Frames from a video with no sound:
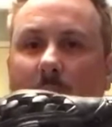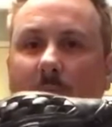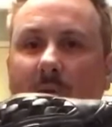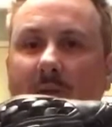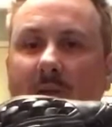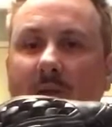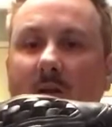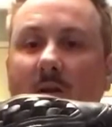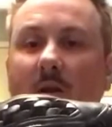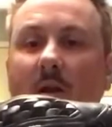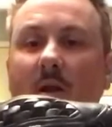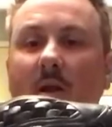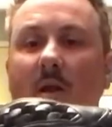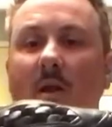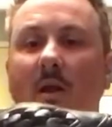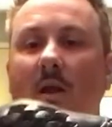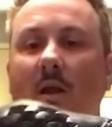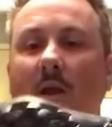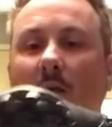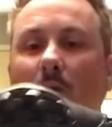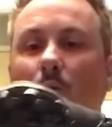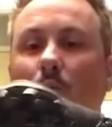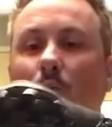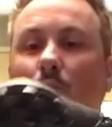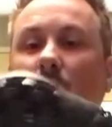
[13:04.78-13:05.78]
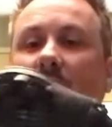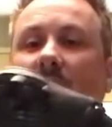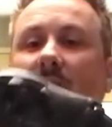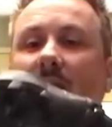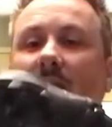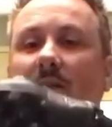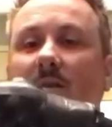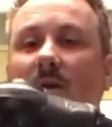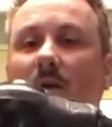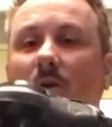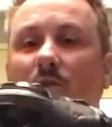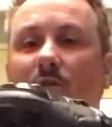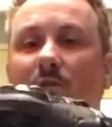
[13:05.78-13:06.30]
in there? It really
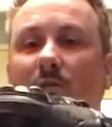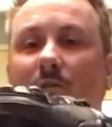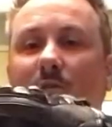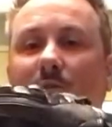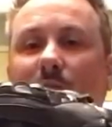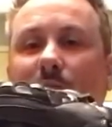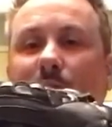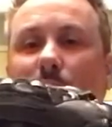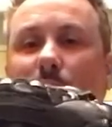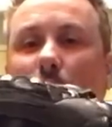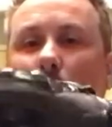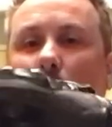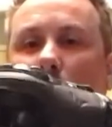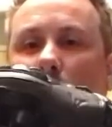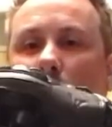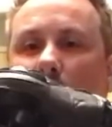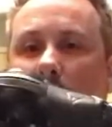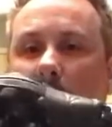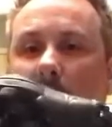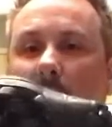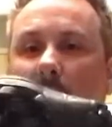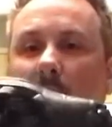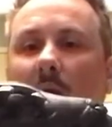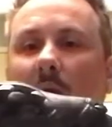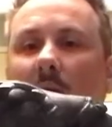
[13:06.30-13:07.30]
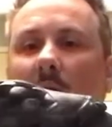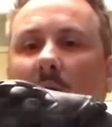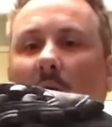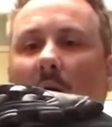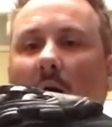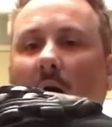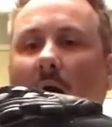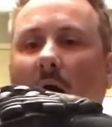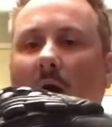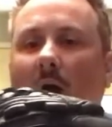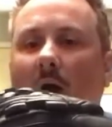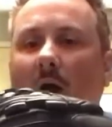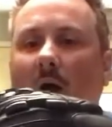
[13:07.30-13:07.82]
does form
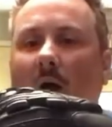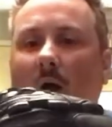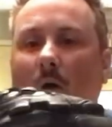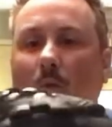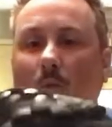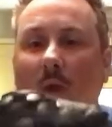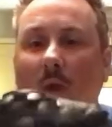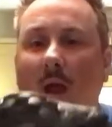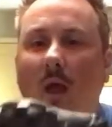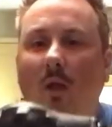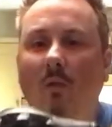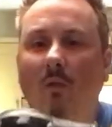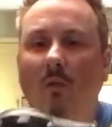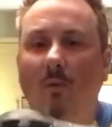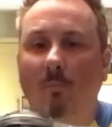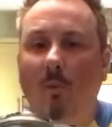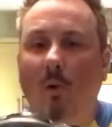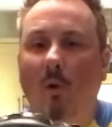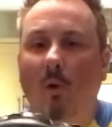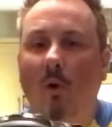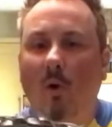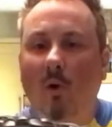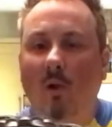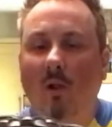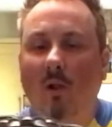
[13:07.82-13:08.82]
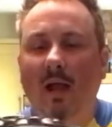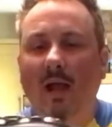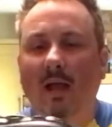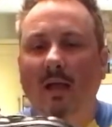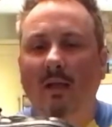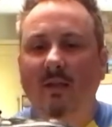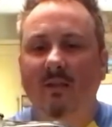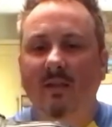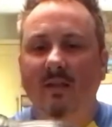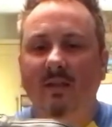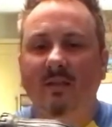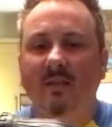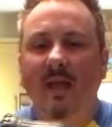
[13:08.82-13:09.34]
around the ball, and
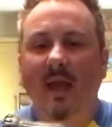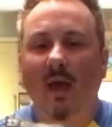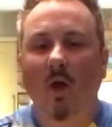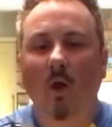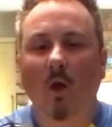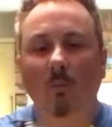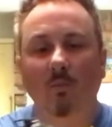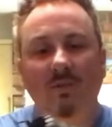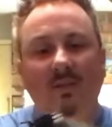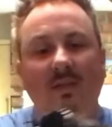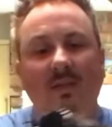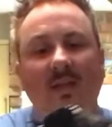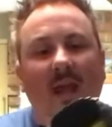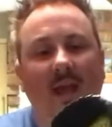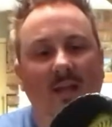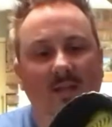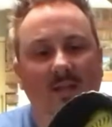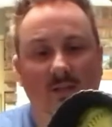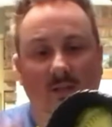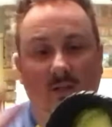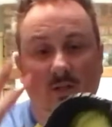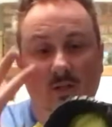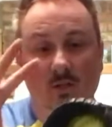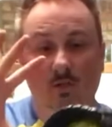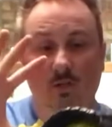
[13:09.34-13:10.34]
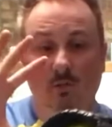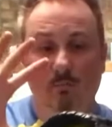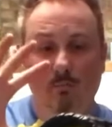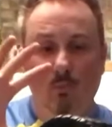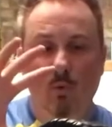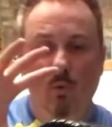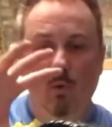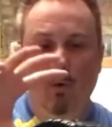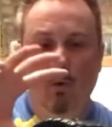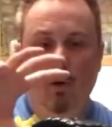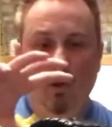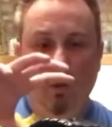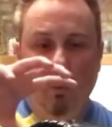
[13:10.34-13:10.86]
this helps catch it, because the
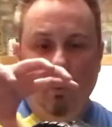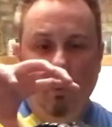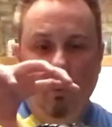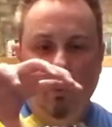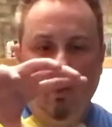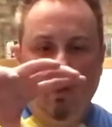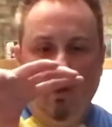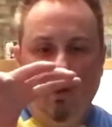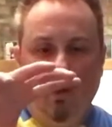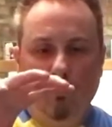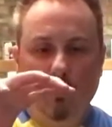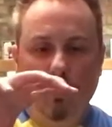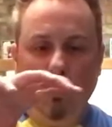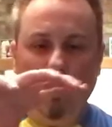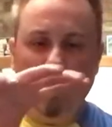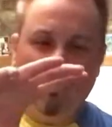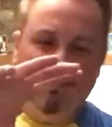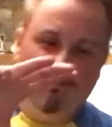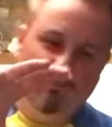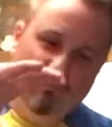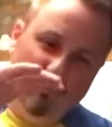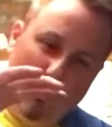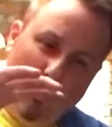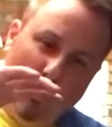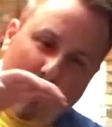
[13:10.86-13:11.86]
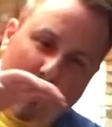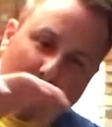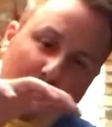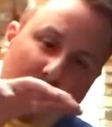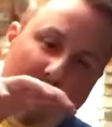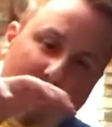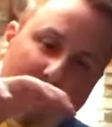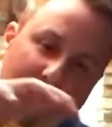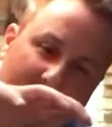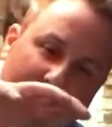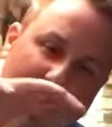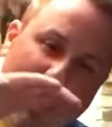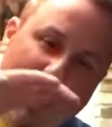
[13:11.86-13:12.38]
more
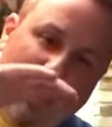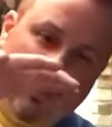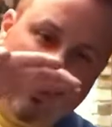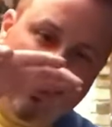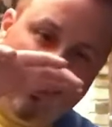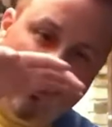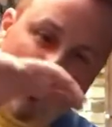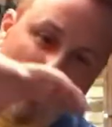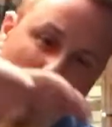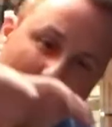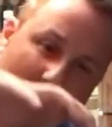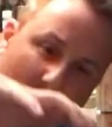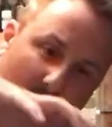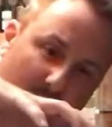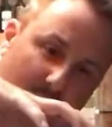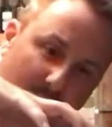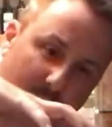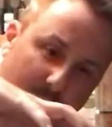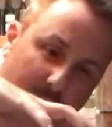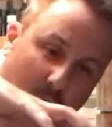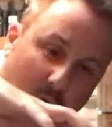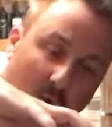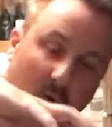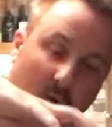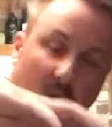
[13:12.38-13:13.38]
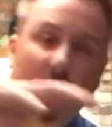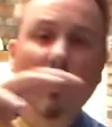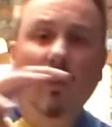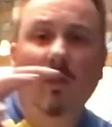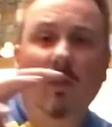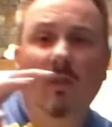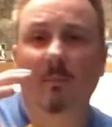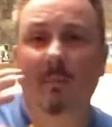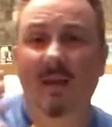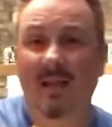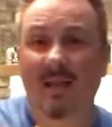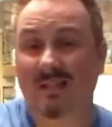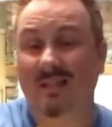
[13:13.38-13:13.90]
grip it has around the ball, the
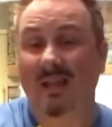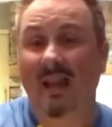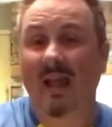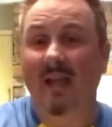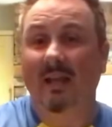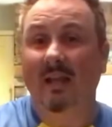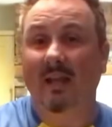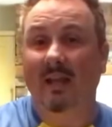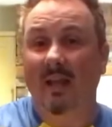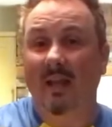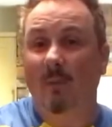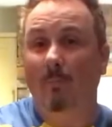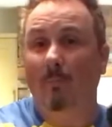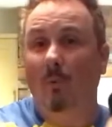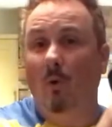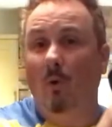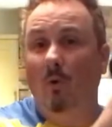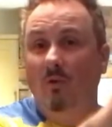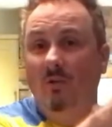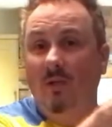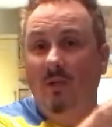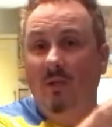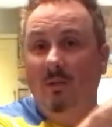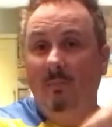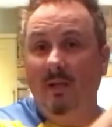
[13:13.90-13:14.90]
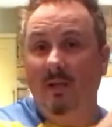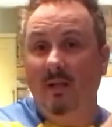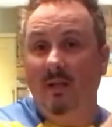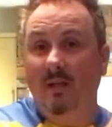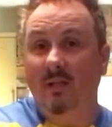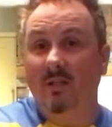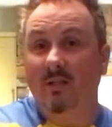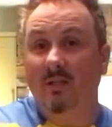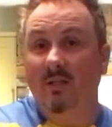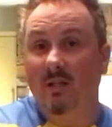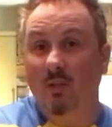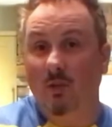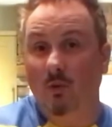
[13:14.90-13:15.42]
less likely that ball is going to be to
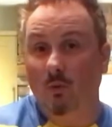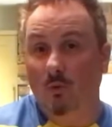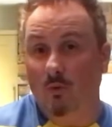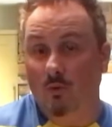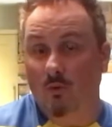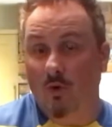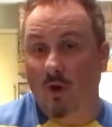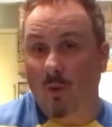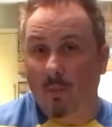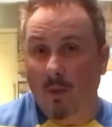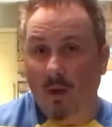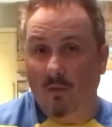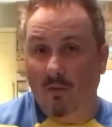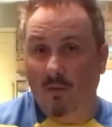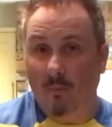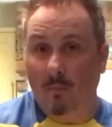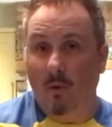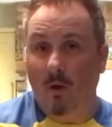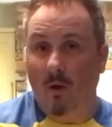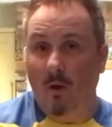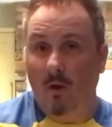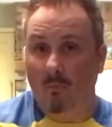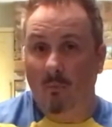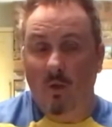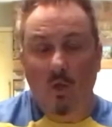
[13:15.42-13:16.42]
continue and drop out the bottom.